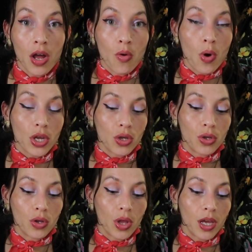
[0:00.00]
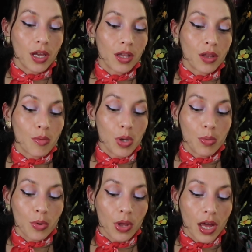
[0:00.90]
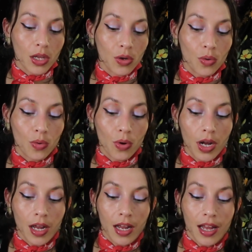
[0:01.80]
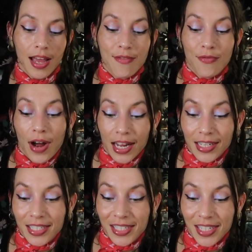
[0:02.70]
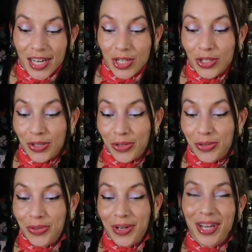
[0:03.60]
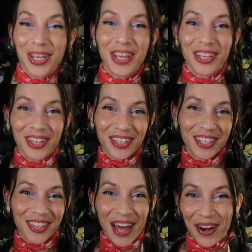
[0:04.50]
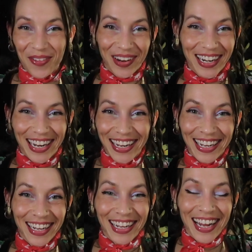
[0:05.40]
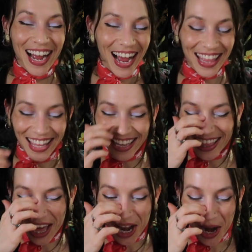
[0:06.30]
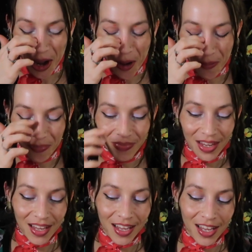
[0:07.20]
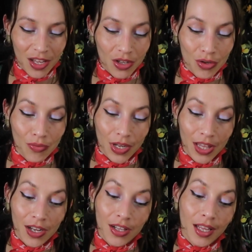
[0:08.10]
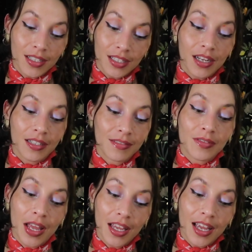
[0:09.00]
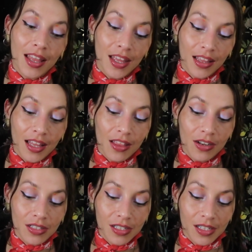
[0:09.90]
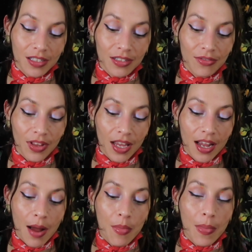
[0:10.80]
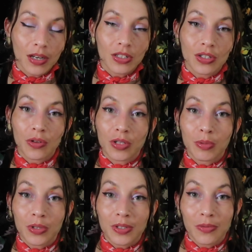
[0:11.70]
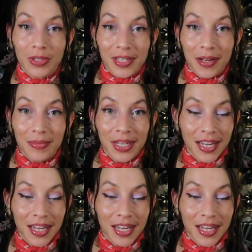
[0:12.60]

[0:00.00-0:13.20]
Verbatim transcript: what, like, the people that you invite into that arena, I think that um you really are, like, stunting. Like, I think that there's a sense of, like, I'm about to show this person what's up.